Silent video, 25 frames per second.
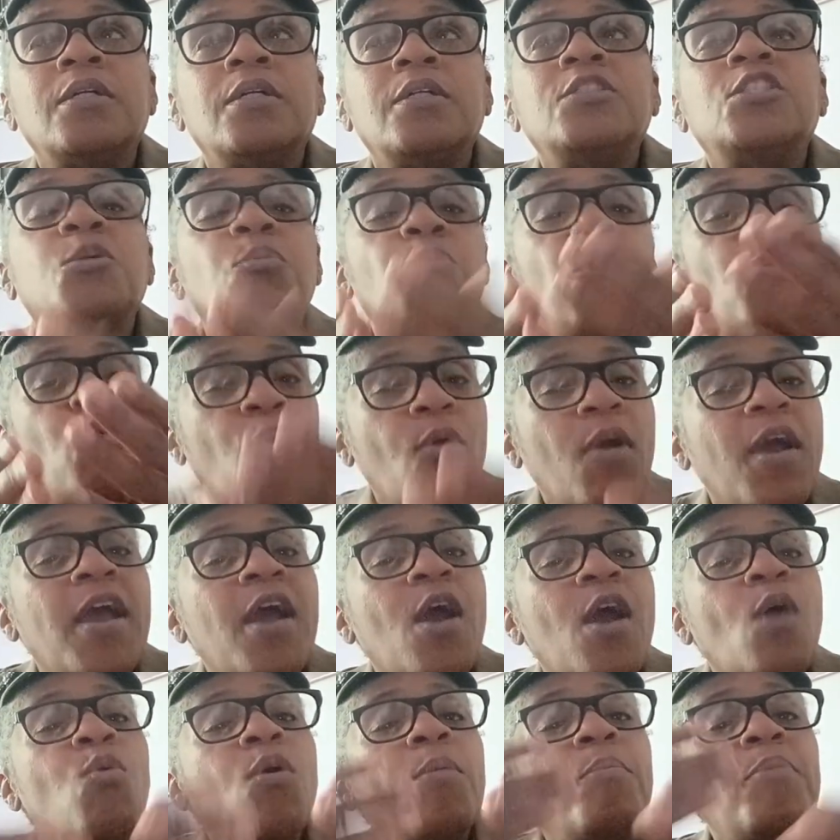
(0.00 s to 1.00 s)
the
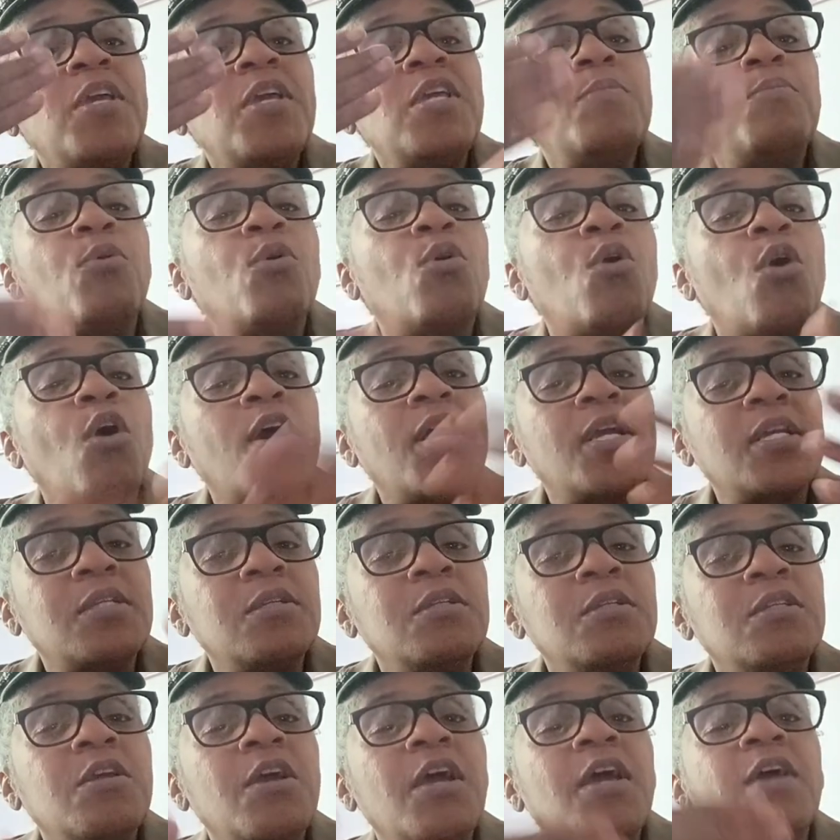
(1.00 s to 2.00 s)
prayer where people are
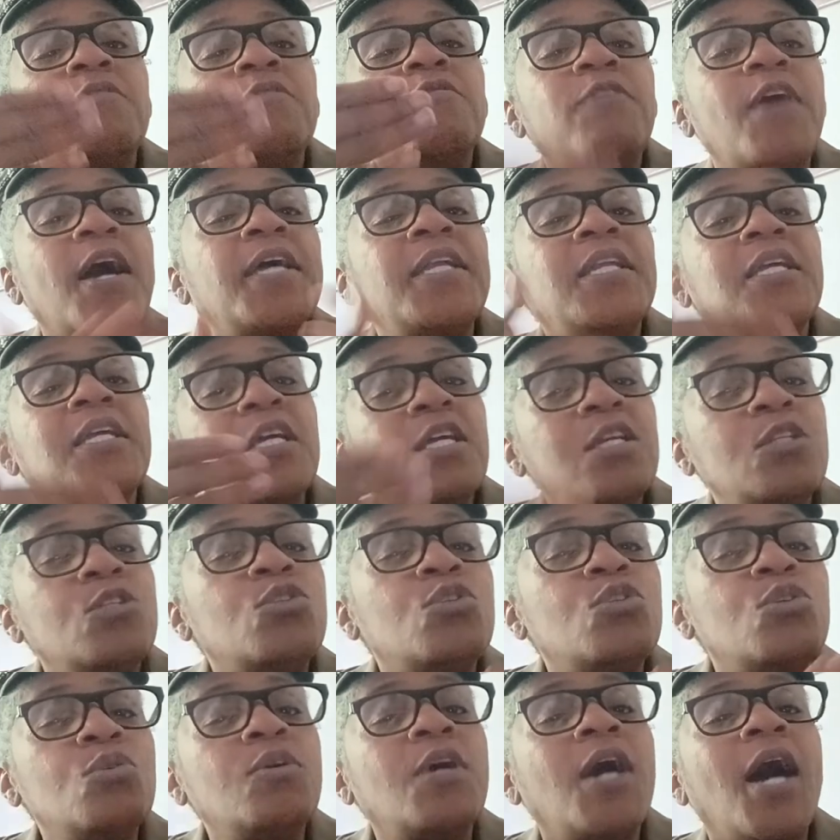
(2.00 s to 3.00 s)
invited
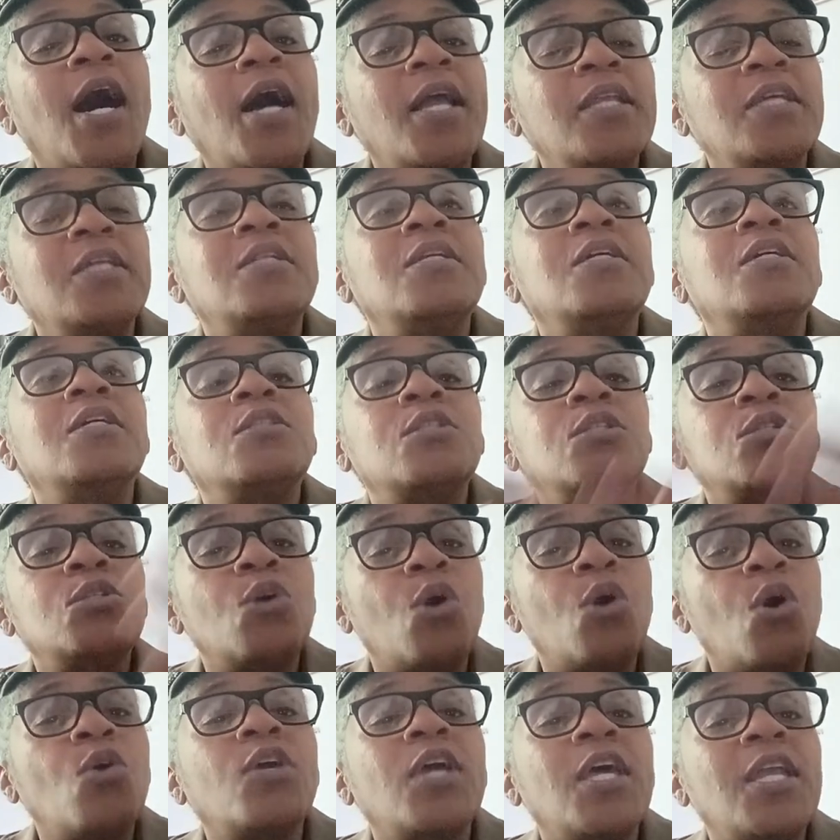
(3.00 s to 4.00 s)
into godliness. So,
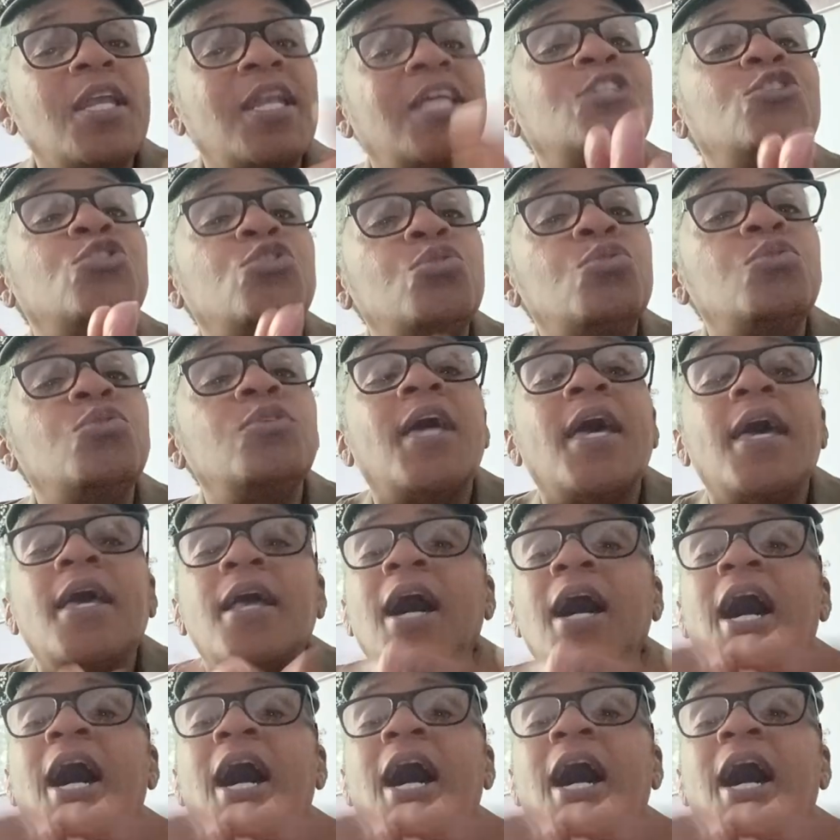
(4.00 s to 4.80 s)
okay, let's do that.